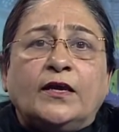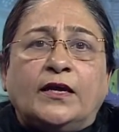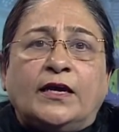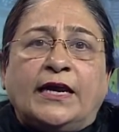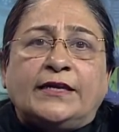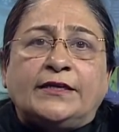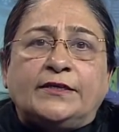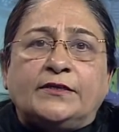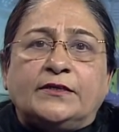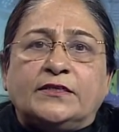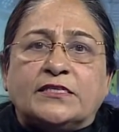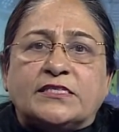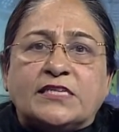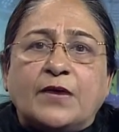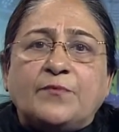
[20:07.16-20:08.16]
And
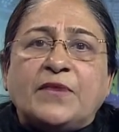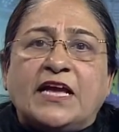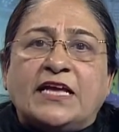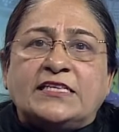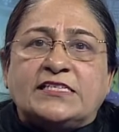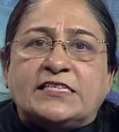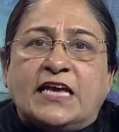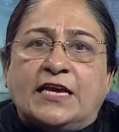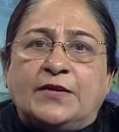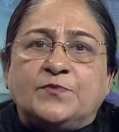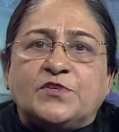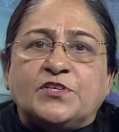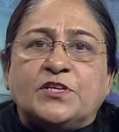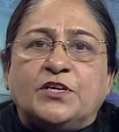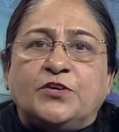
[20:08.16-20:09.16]
some
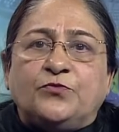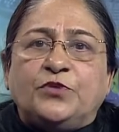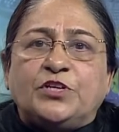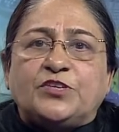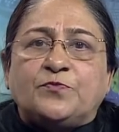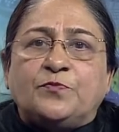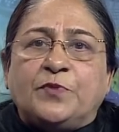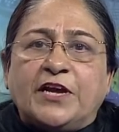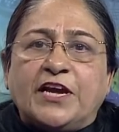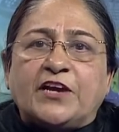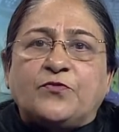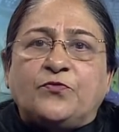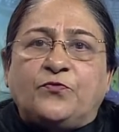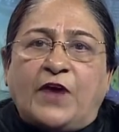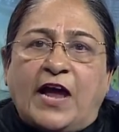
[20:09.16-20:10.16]
enzymes which
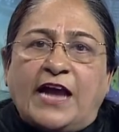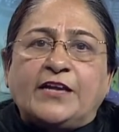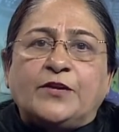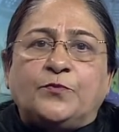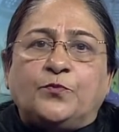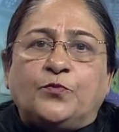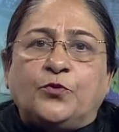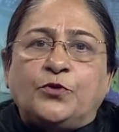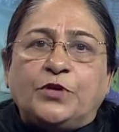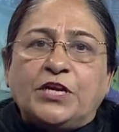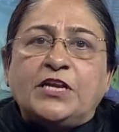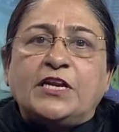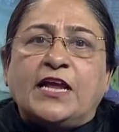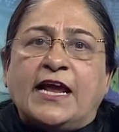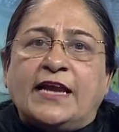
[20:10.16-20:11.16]
break fat,
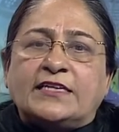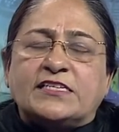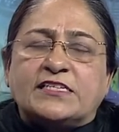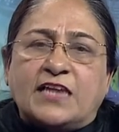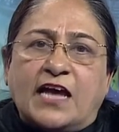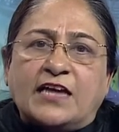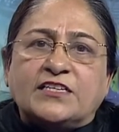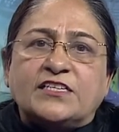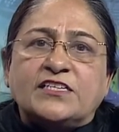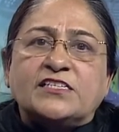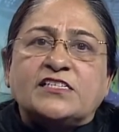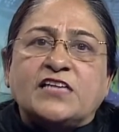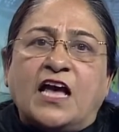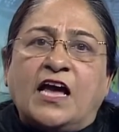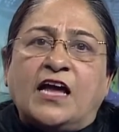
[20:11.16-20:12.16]
protein and
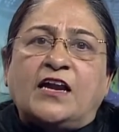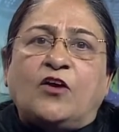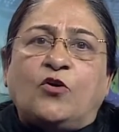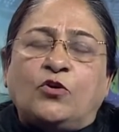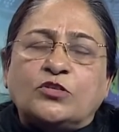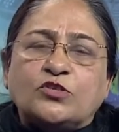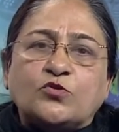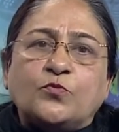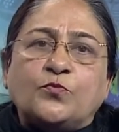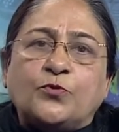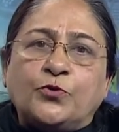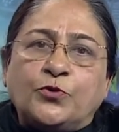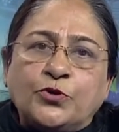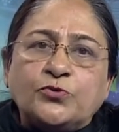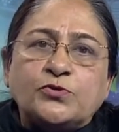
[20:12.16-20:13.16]
starches are also
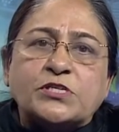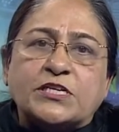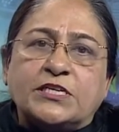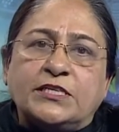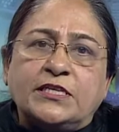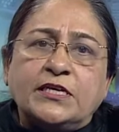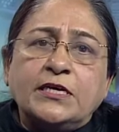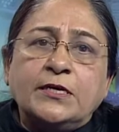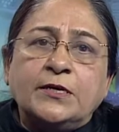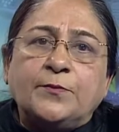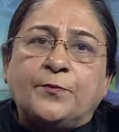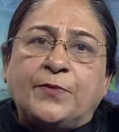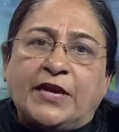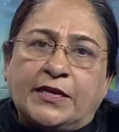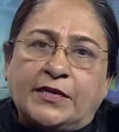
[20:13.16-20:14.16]
produced in the
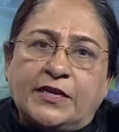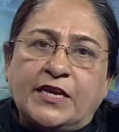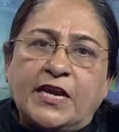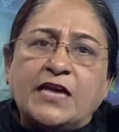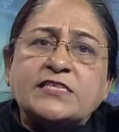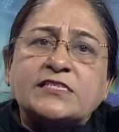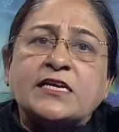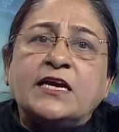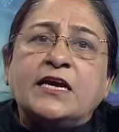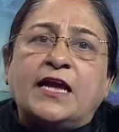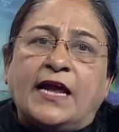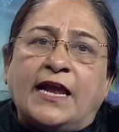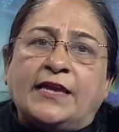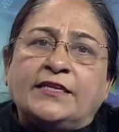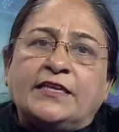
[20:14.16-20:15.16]
pancreas
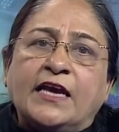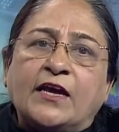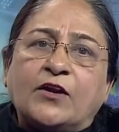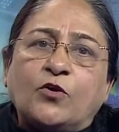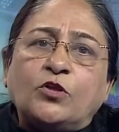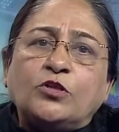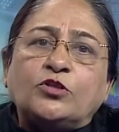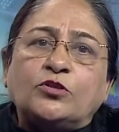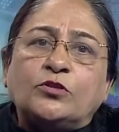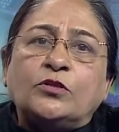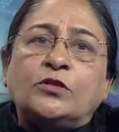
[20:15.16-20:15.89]
and they are all